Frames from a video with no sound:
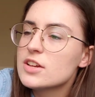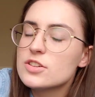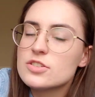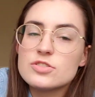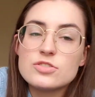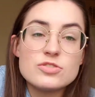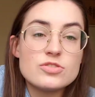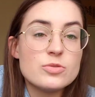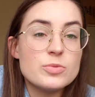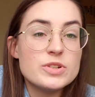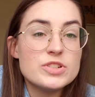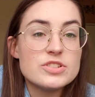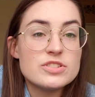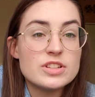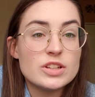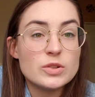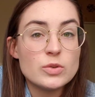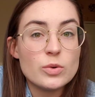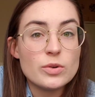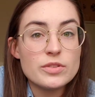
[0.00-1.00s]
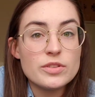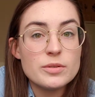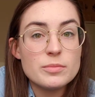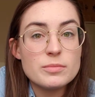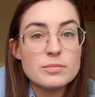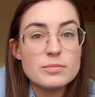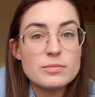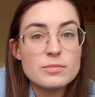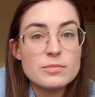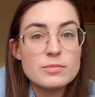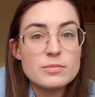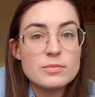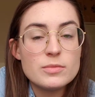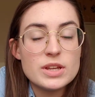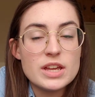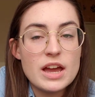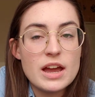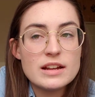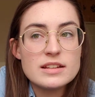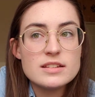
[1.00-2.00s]
So we just ignored them. We
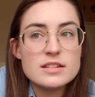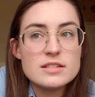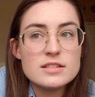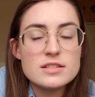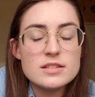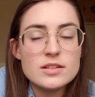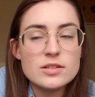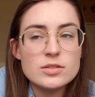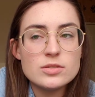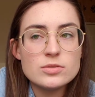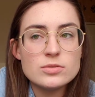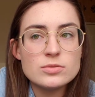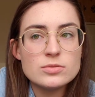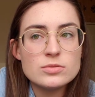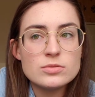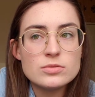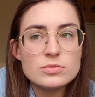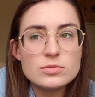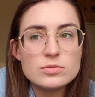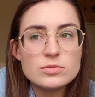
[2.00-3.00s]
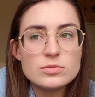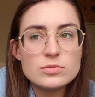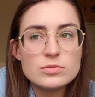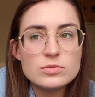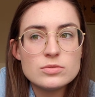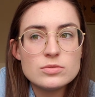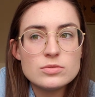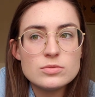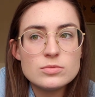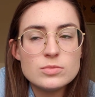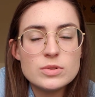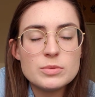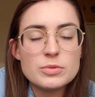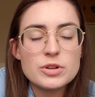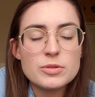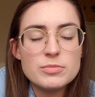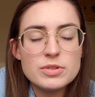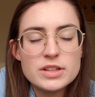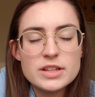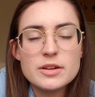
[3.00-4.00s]
acted as though we were
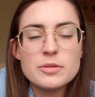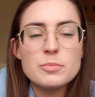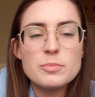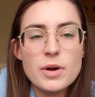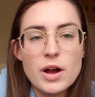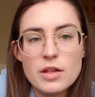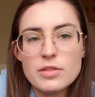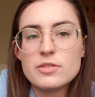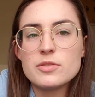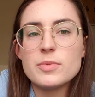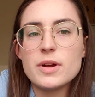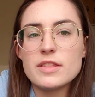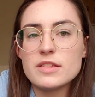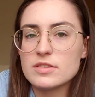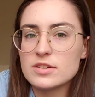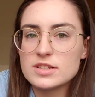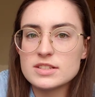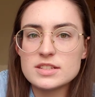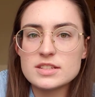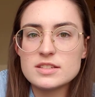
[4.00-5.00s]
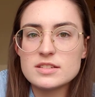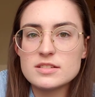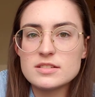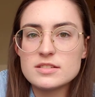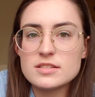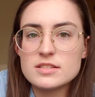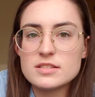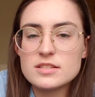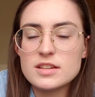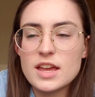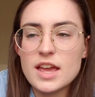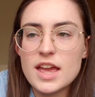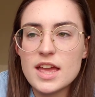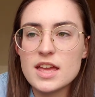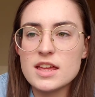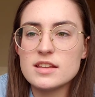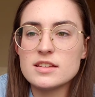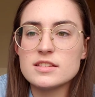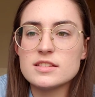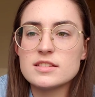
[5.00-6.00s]
completely unbothered by their existence
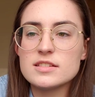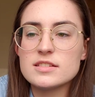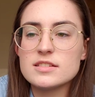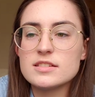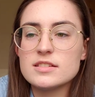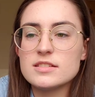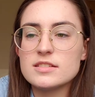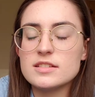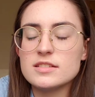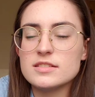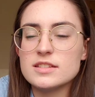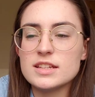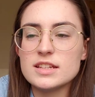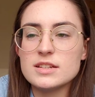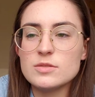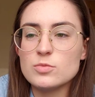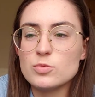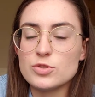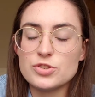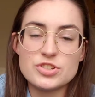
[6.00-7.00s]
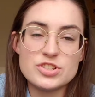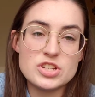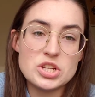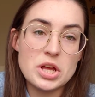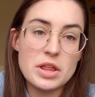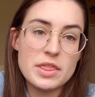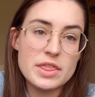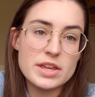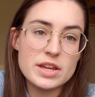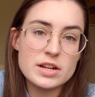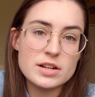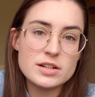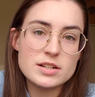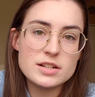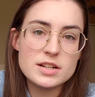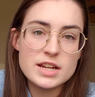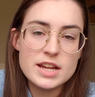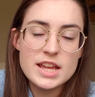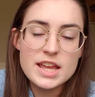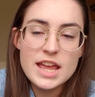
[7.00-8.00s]
and that they were just not there.
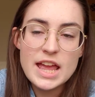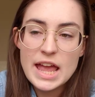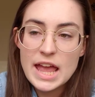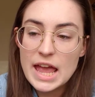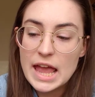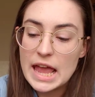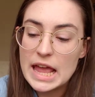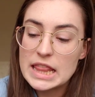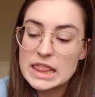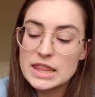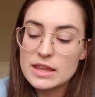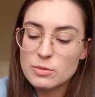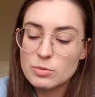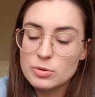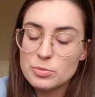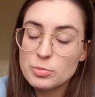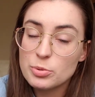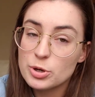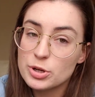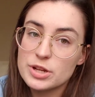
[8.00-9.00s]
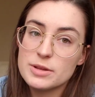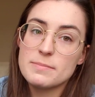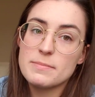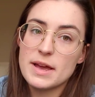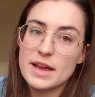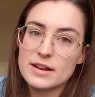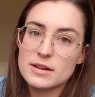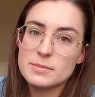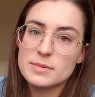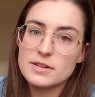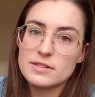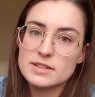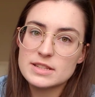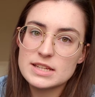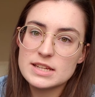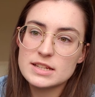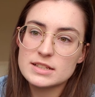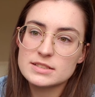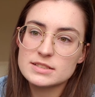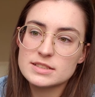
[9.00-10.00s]
And they were pretty mad about
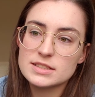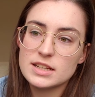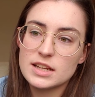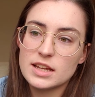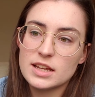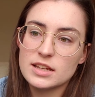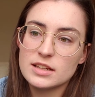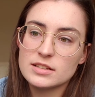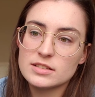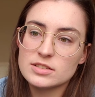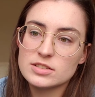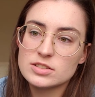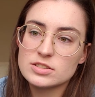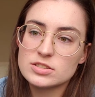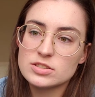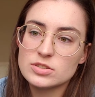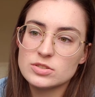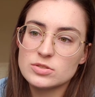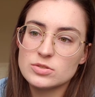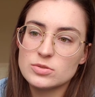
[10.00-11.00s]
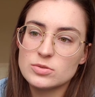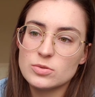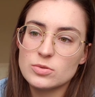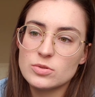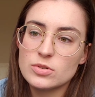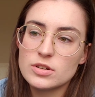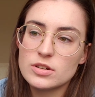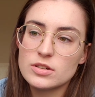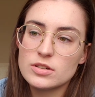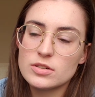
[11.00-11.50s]
that. And so